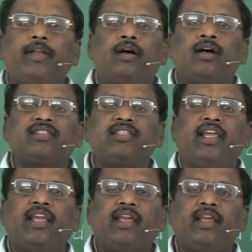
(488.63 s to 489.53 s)
orbitals
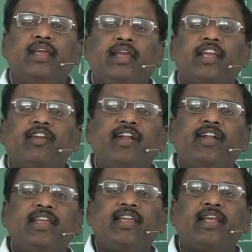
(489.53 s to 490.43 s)
in a
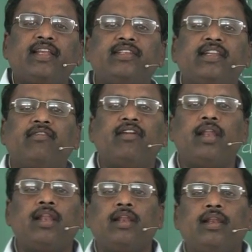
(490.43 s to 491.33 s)
given d energy
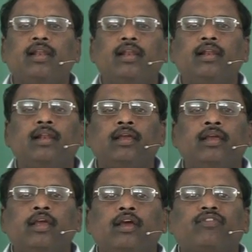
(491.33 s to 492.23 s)
level.
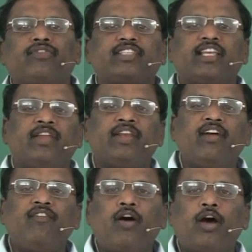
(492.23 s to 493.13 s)

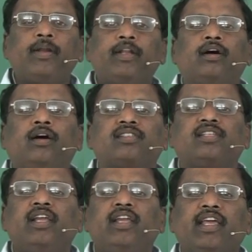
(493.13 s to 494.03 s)
7f orbitals
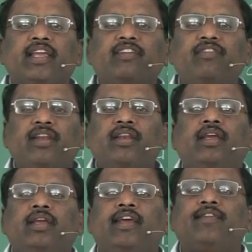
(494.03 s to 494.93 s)
in a
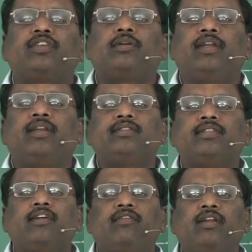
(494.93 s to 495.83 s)
given f
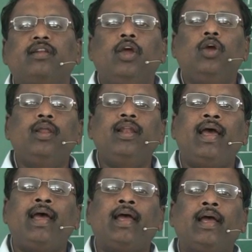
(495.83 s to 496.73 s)
sub-energy level
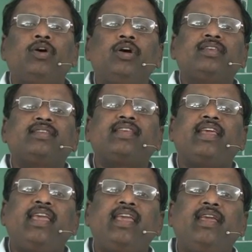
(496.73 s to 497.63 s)
will have
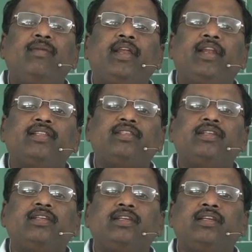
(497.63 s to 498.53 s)
same
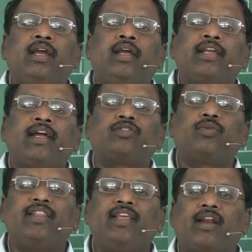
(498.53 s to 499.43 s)
energy.
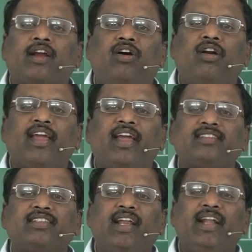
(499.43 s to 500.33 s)
That's why they are called
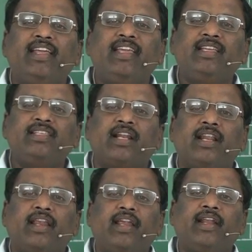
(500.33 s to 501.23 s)
as
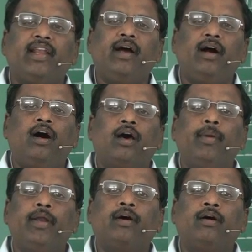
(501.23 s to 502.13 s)
degenerated
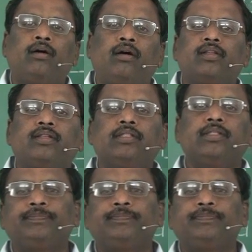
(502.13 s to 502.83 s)
orbitals.